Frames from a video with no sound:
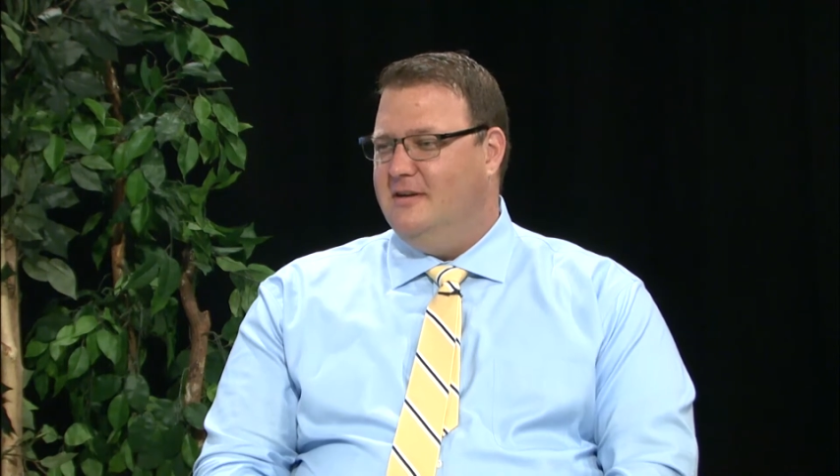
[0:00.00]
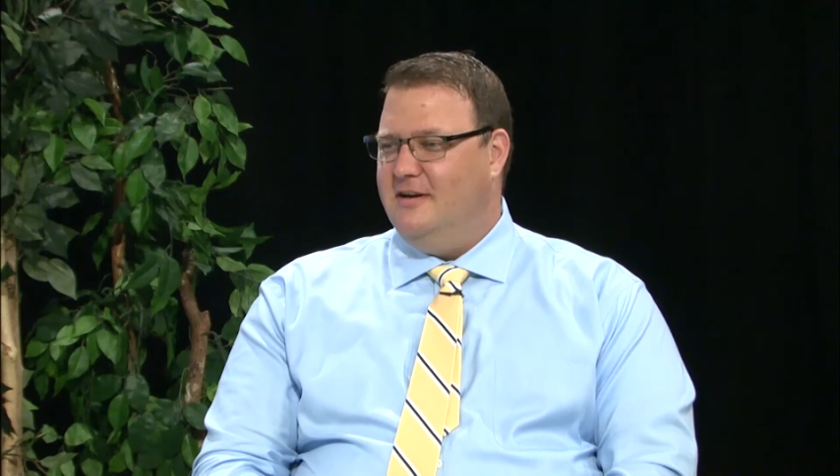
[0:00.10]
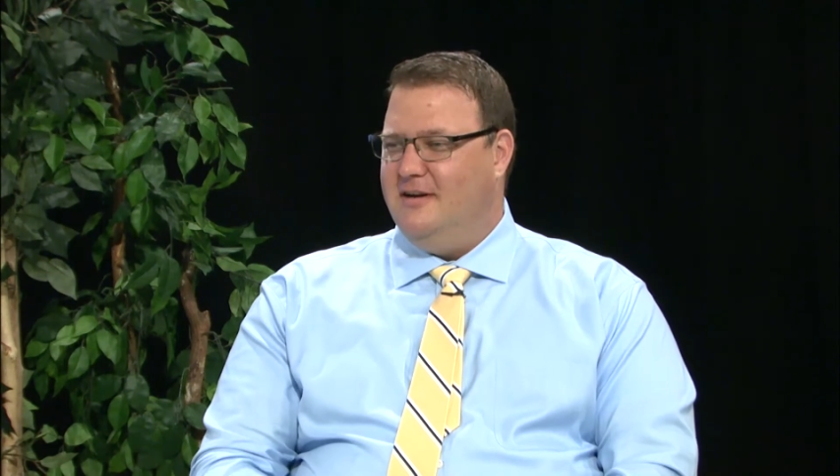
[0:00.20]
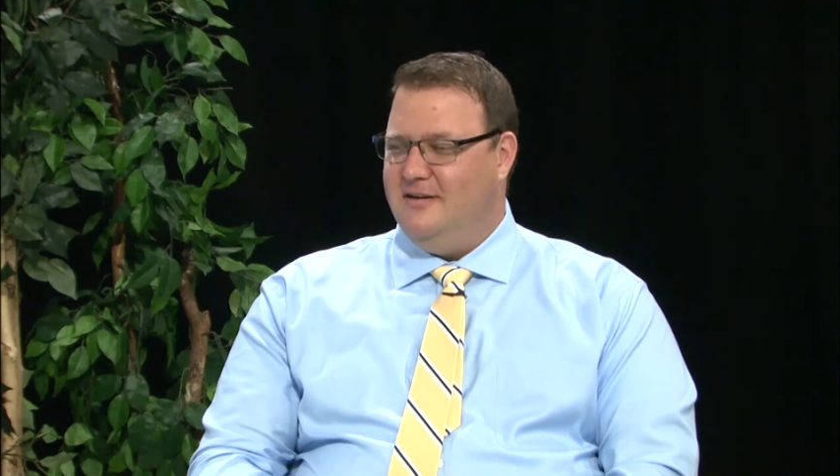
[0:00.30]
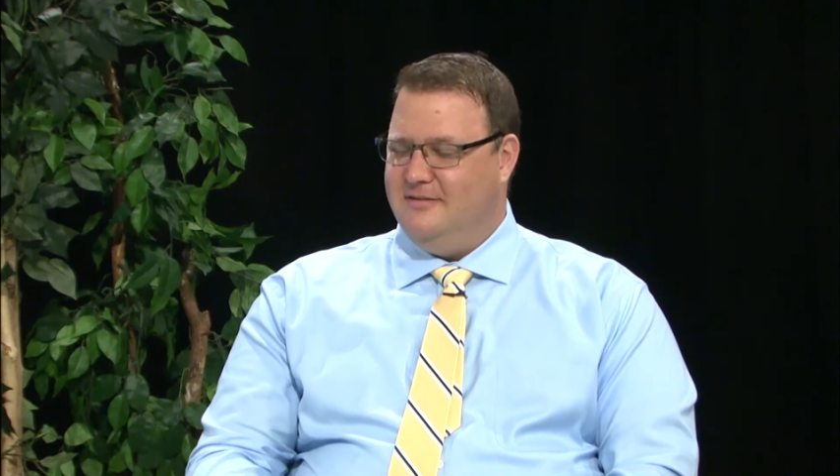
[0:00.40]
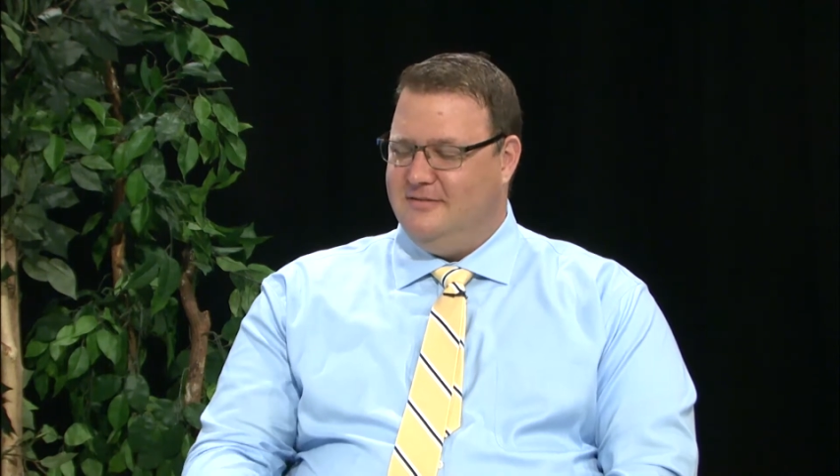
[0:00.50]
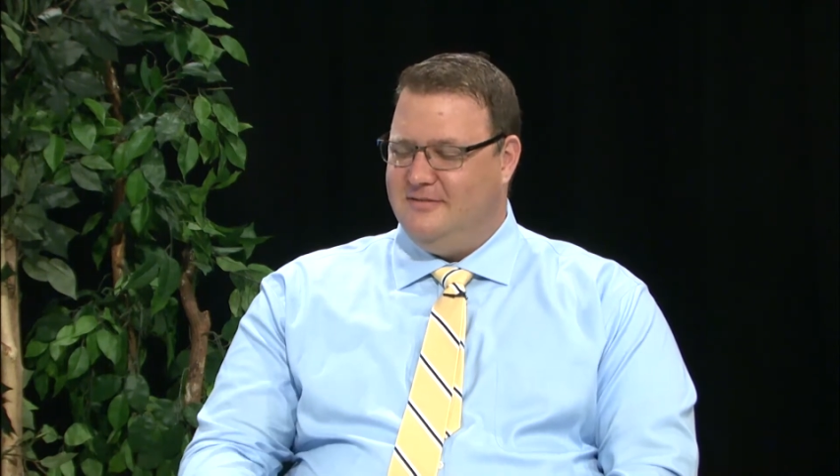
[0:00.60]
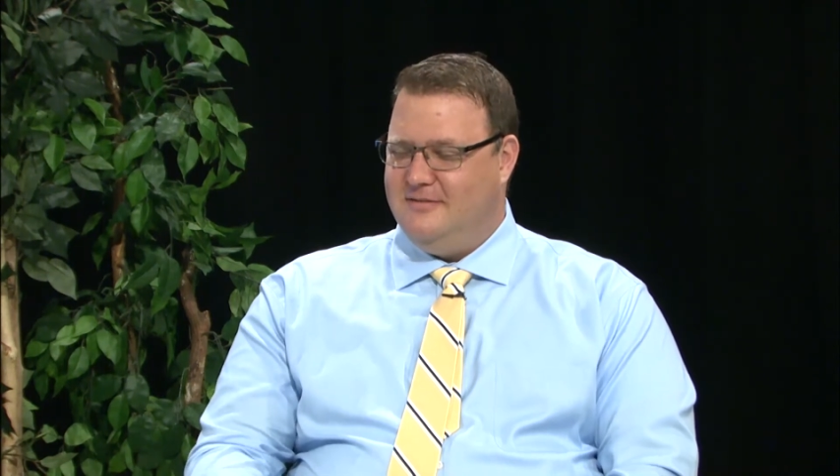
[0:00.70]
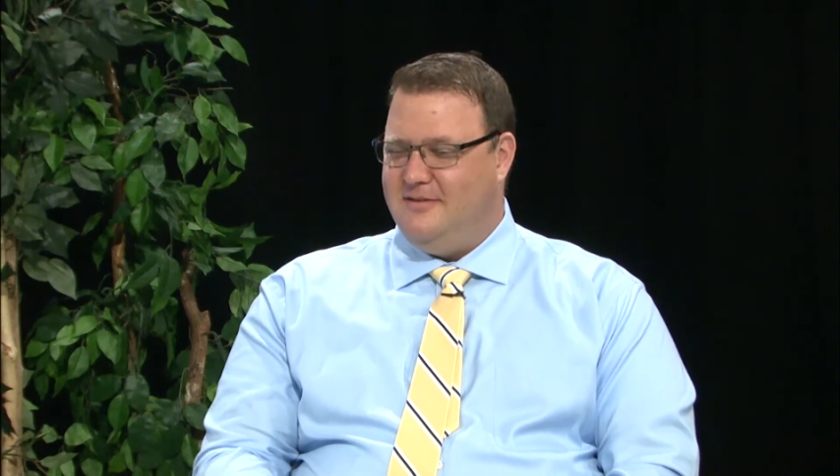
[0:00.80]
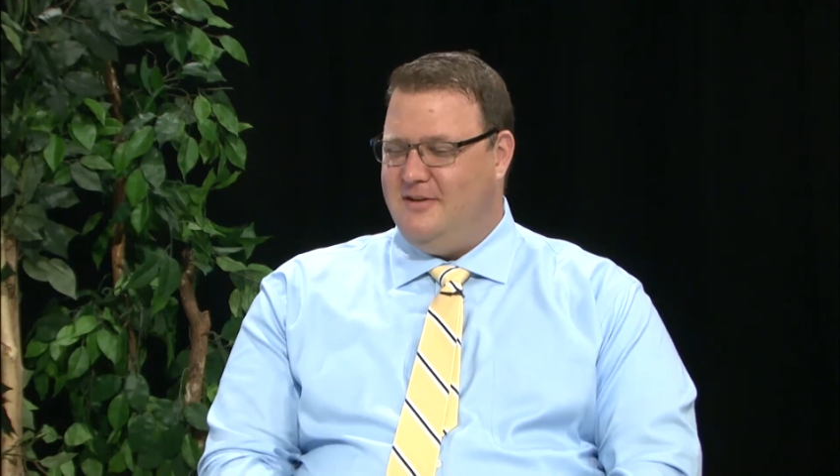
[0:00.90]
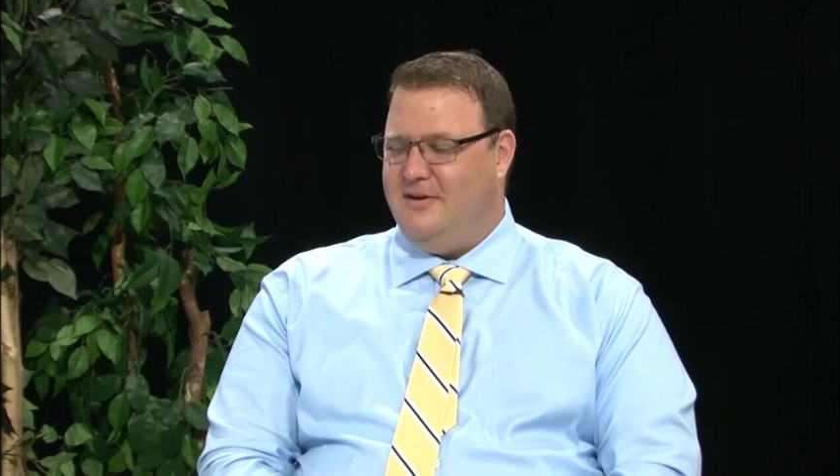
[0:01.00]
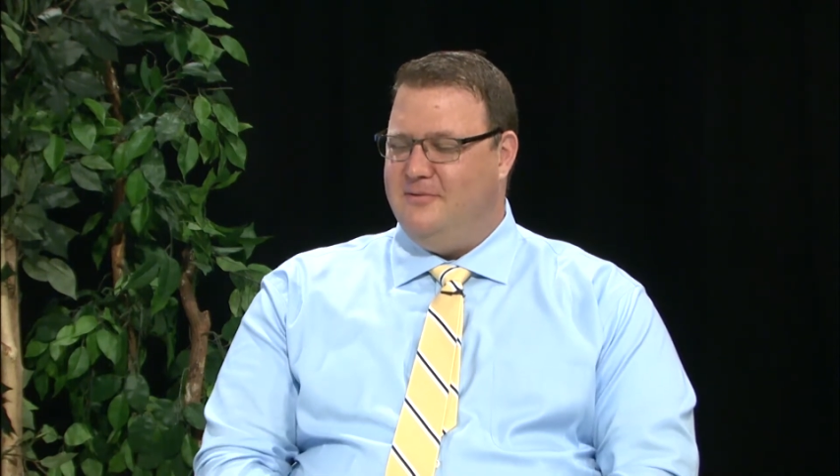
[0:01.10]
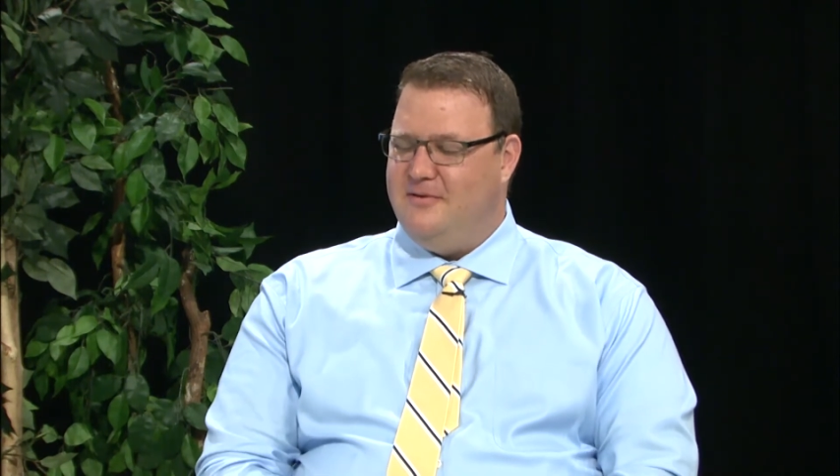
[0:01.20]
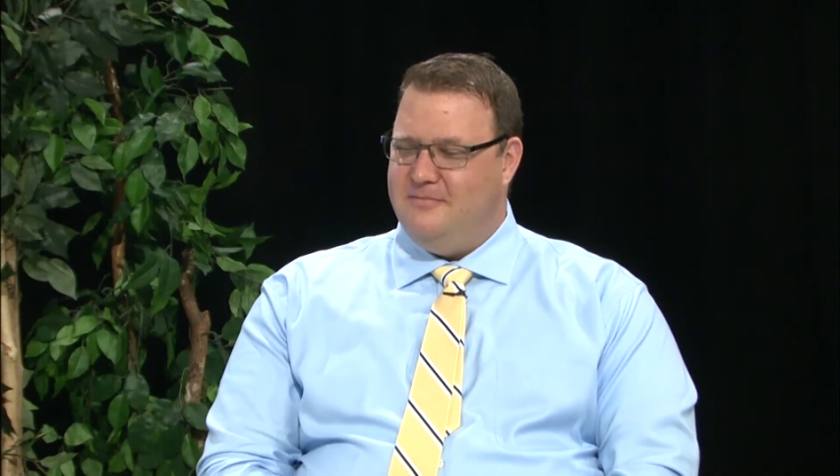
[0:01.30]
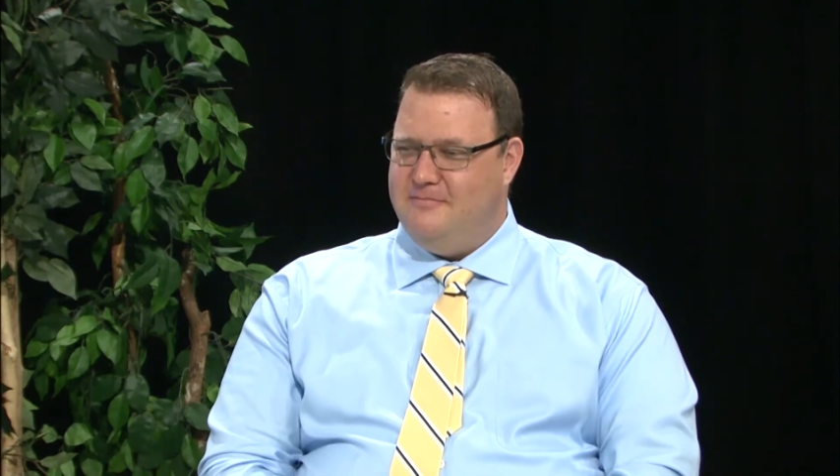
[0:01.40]
you
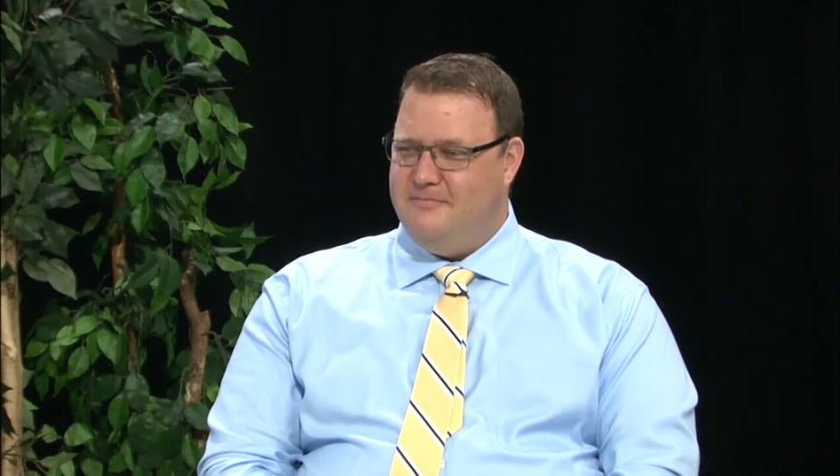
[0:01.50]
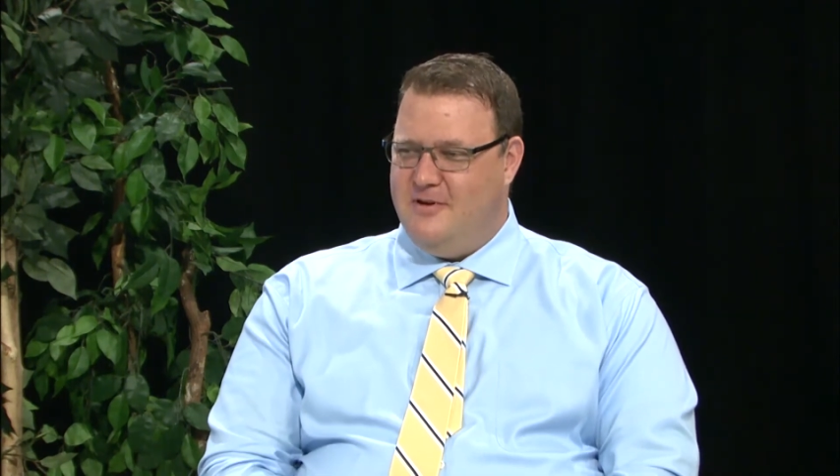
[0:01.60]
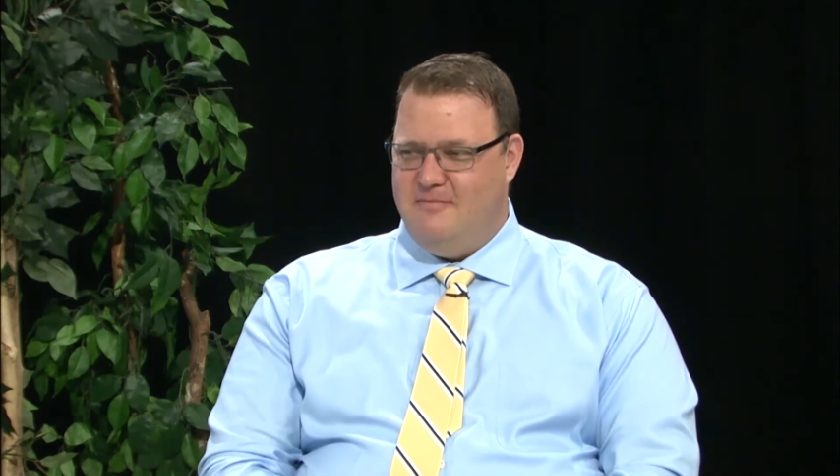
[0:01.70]
know, you